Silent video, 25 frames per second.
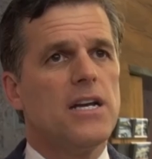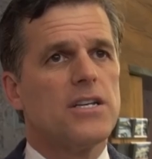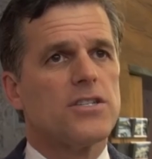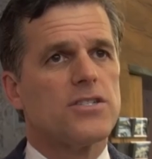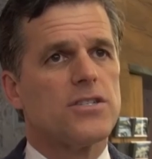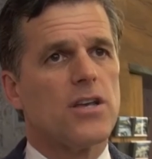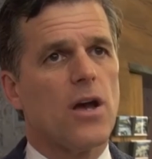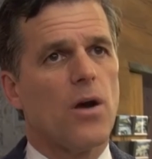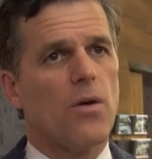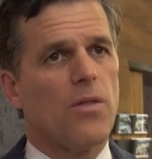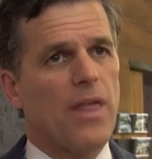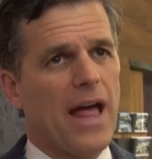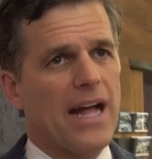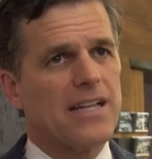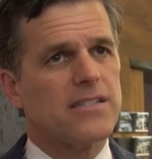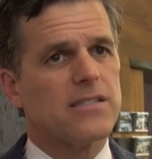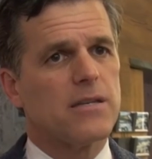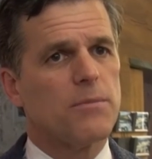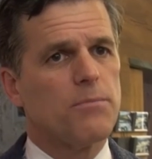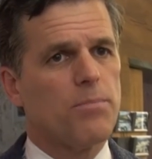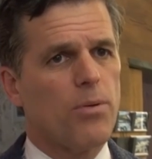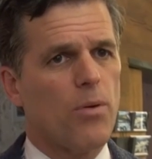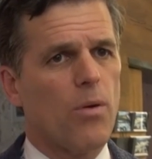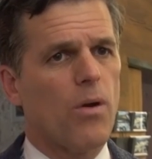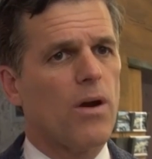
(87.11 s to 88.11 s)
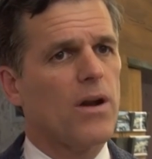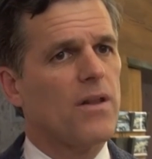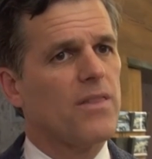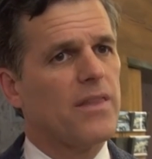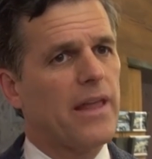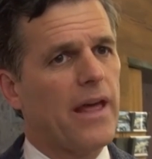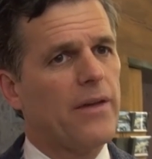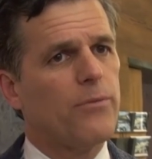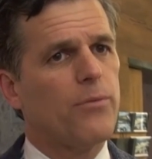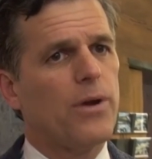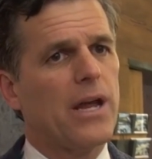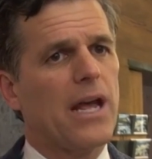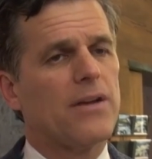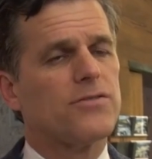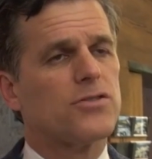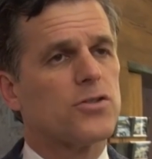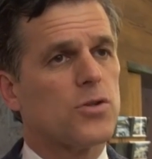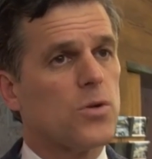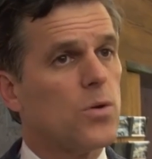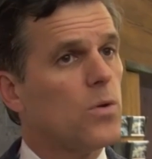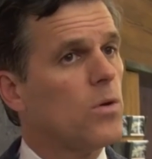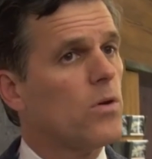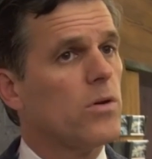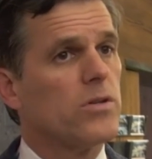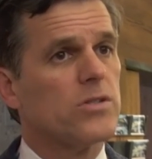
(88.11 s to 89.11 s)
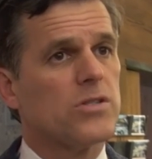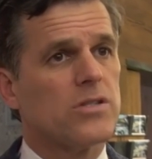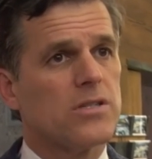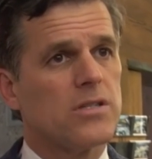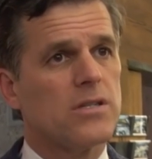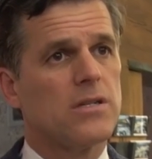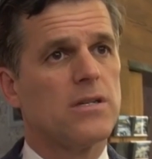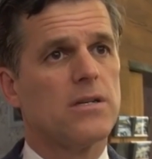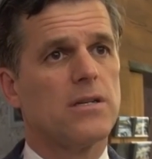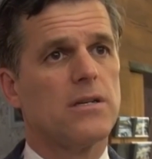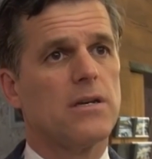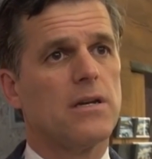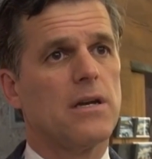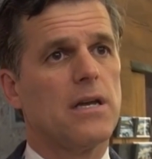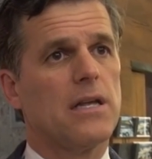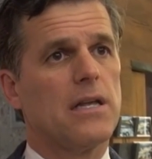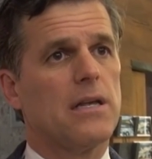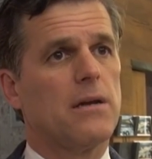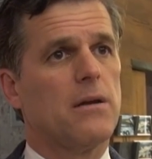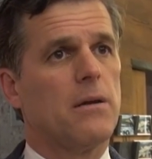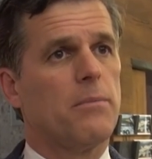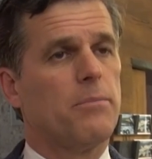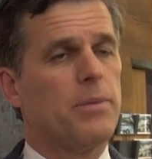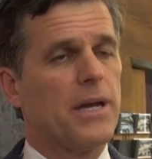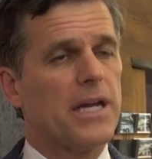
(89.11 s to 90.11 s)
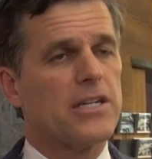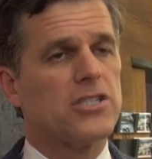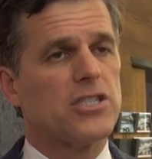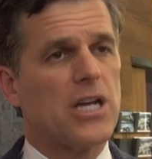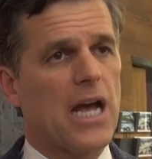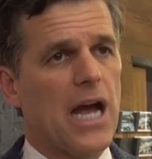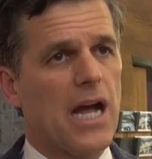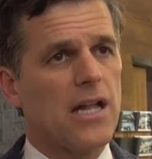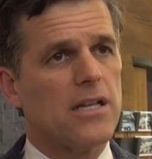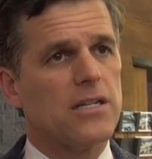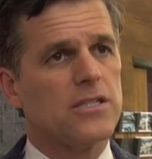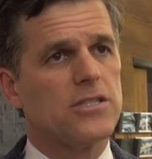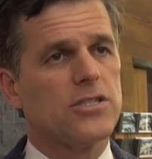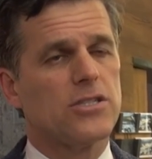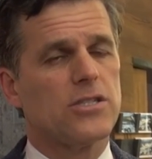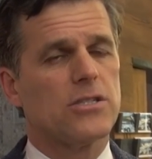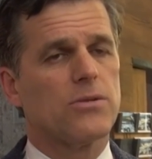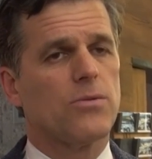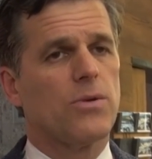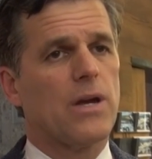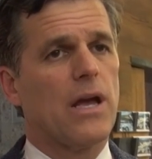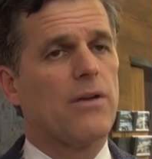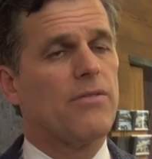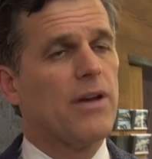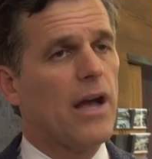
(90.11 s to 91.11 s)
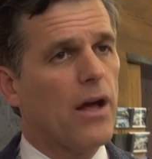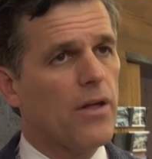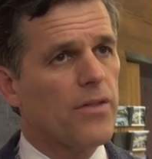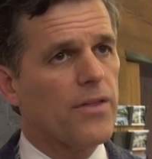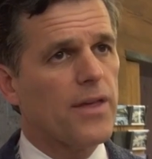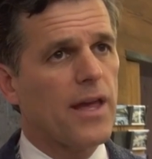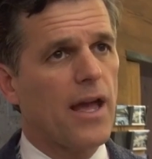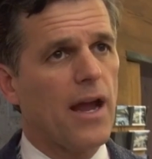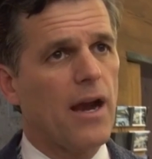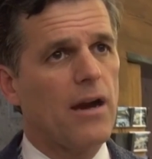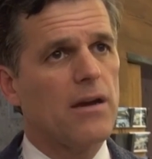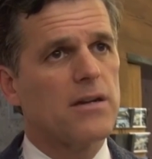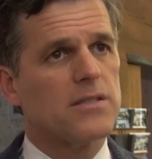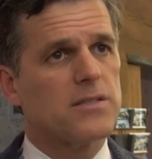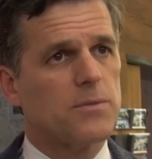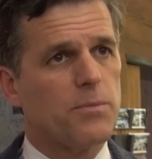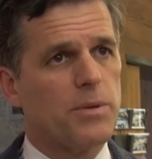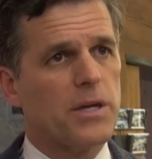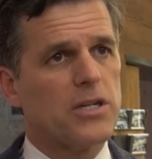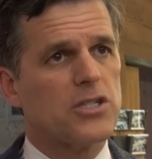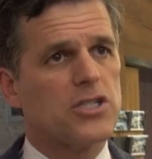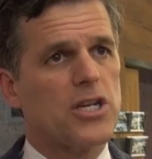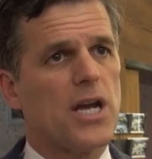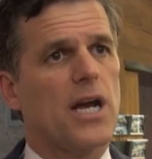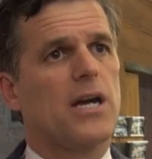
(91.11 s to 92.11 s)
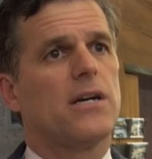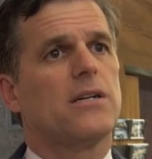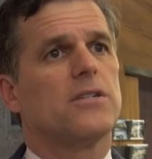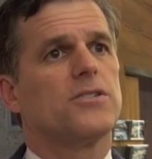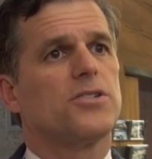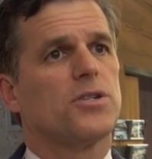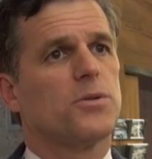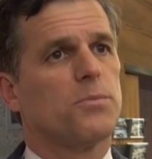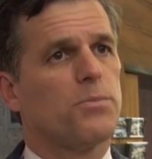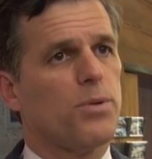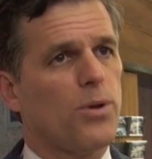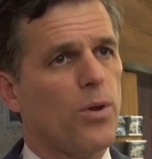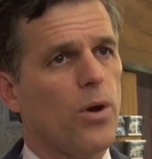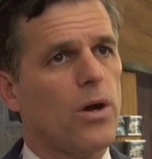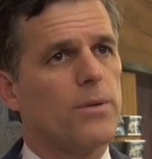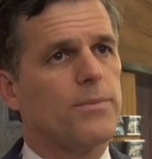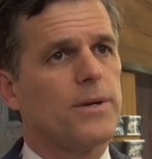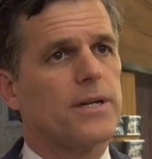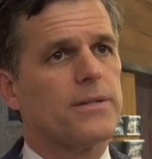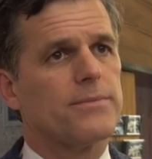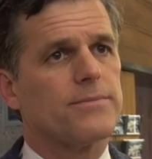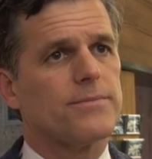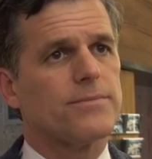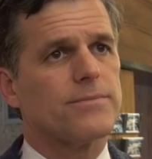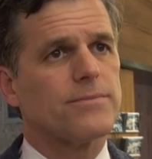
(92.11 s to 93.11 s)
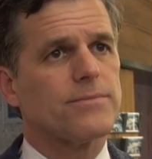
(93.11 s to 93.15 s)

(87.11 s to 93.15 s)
So that's important. Then we have schools, a big challenge. We have healthcare, it's a big challenge, and employment.